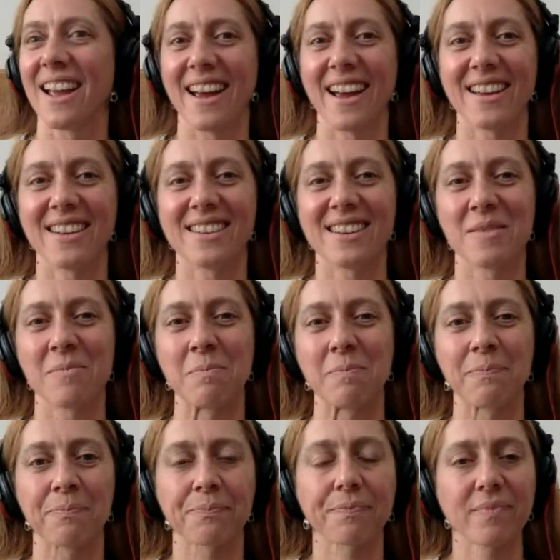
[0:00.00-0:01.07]

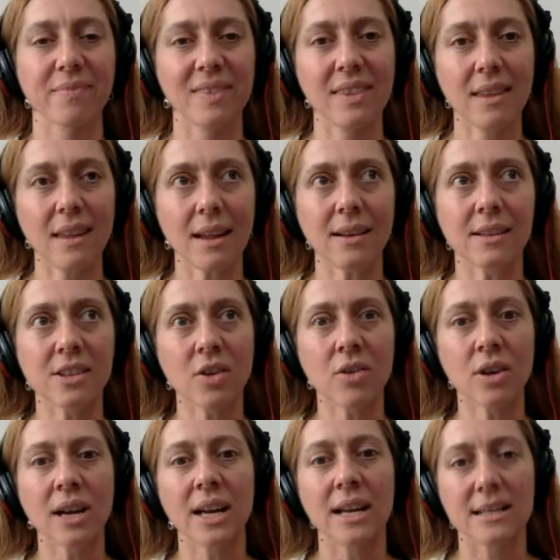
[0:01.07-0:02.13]
And
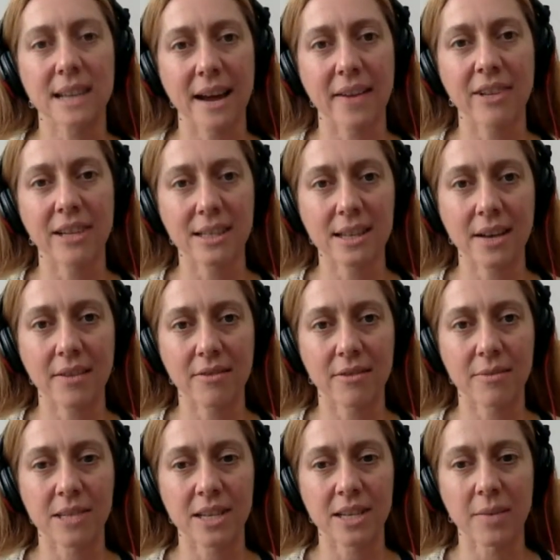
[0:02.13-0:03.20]
so to have insight
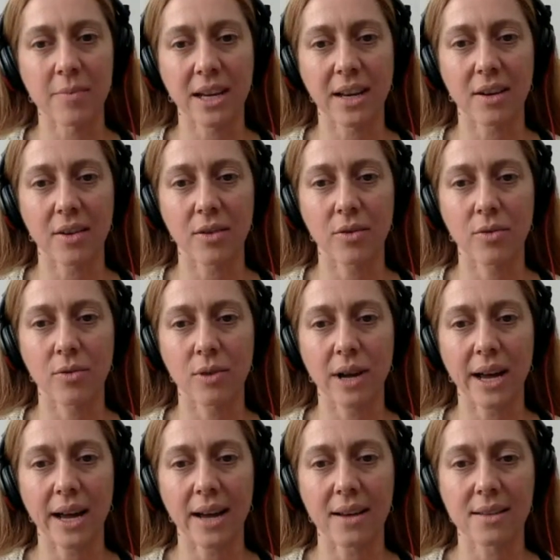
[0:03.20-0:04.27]
from somebody who
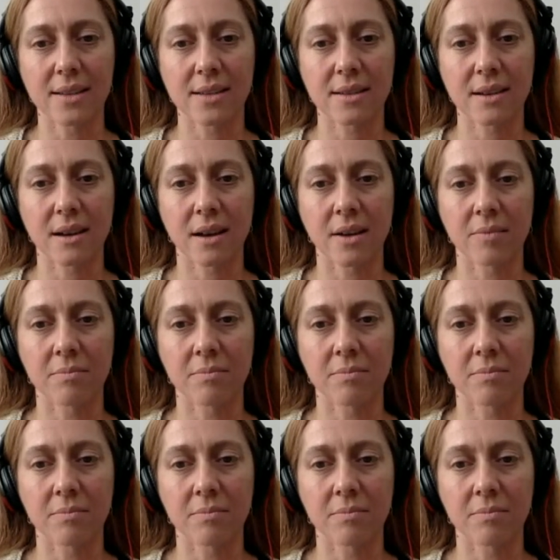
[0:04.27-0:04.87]
has